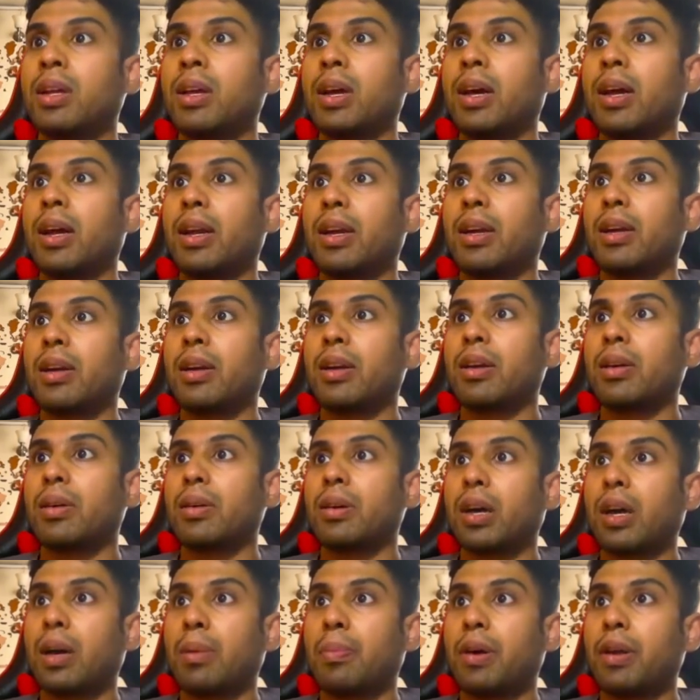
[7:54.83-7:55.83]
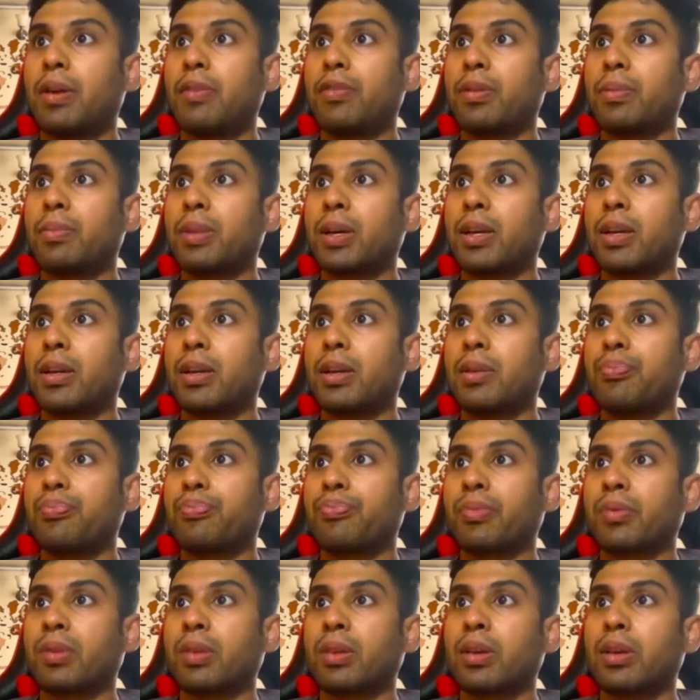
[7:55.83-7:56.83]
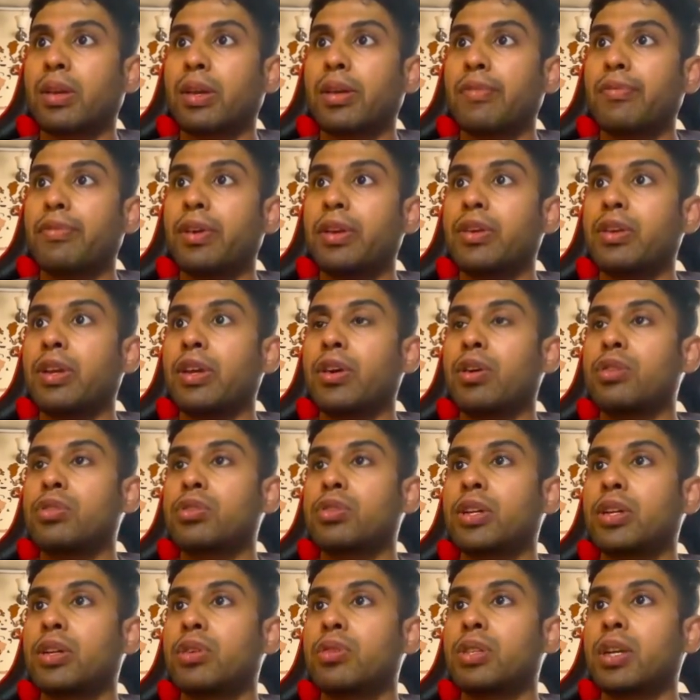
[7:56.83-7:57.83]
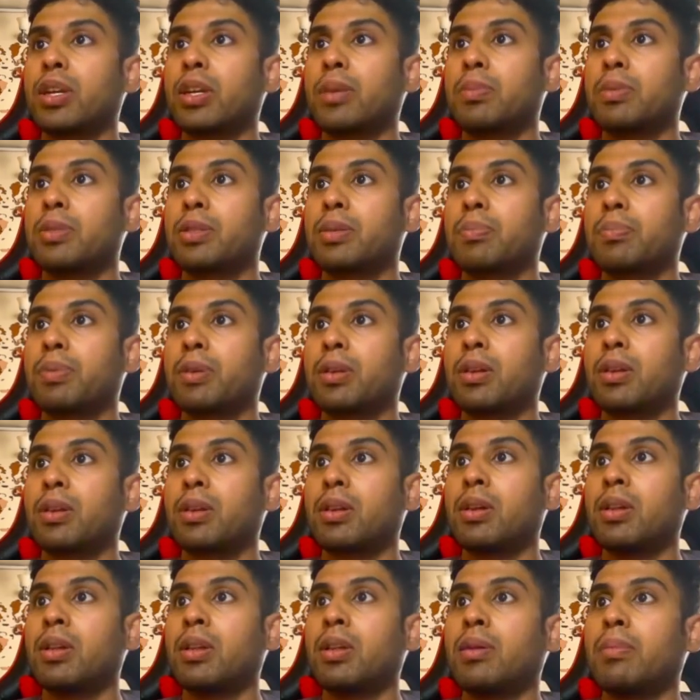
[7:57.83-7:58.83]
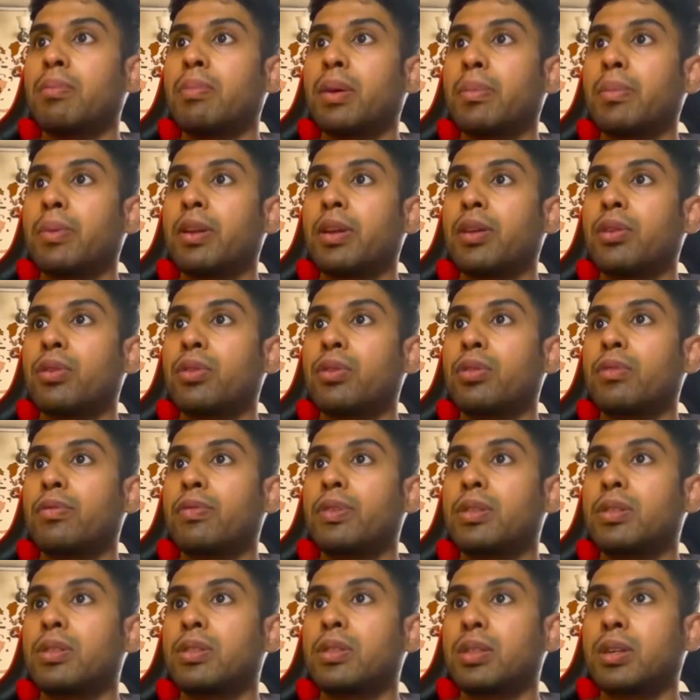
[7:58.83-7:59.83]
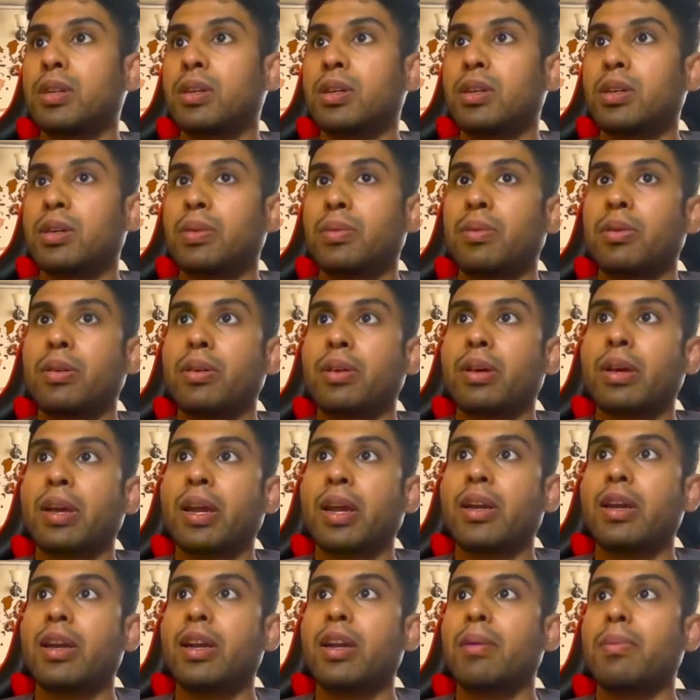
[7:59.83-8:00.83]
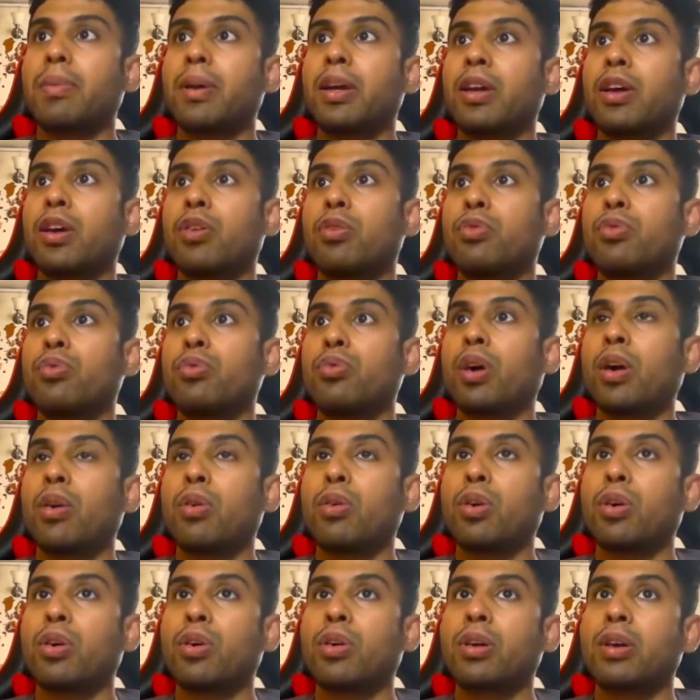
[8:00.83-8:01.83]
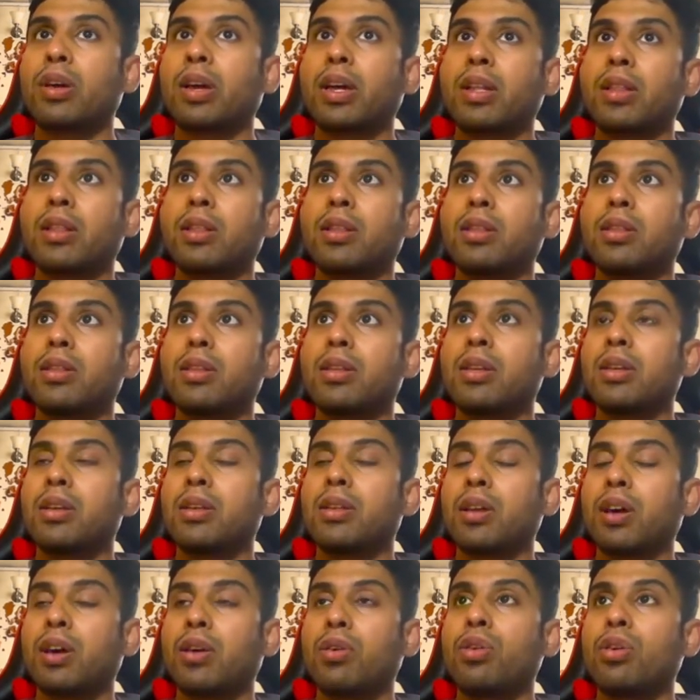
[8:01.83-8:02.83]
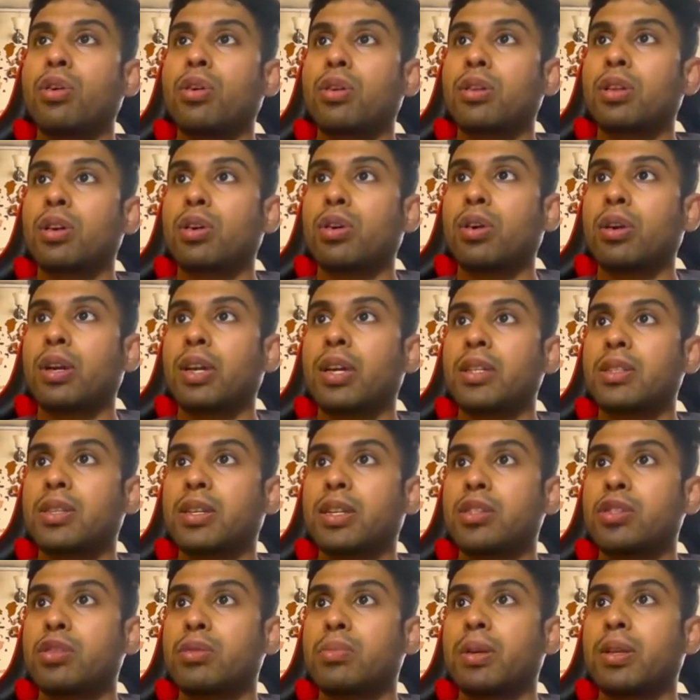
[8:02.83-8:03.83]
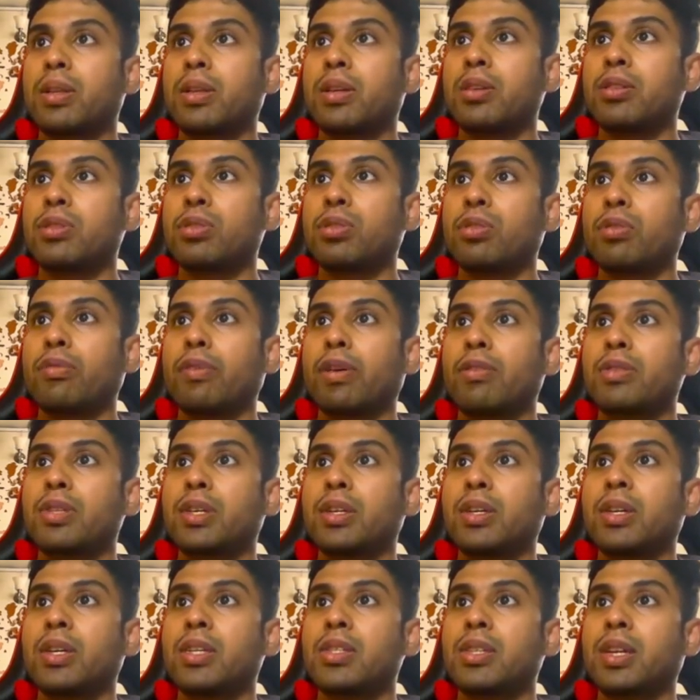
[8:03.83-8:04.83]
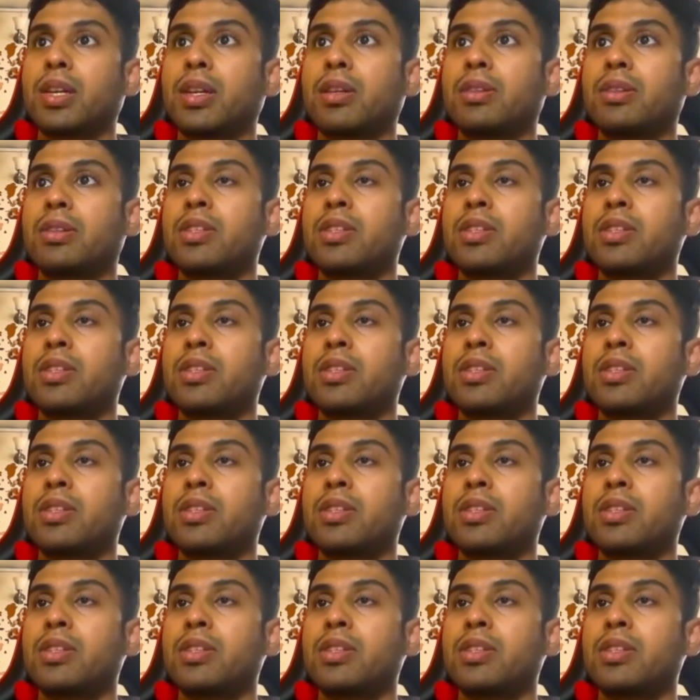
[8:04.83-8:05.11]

And apart from that, we also need to set up a simple memory node which can determine how long the context needs to be there. So we have set it as 10.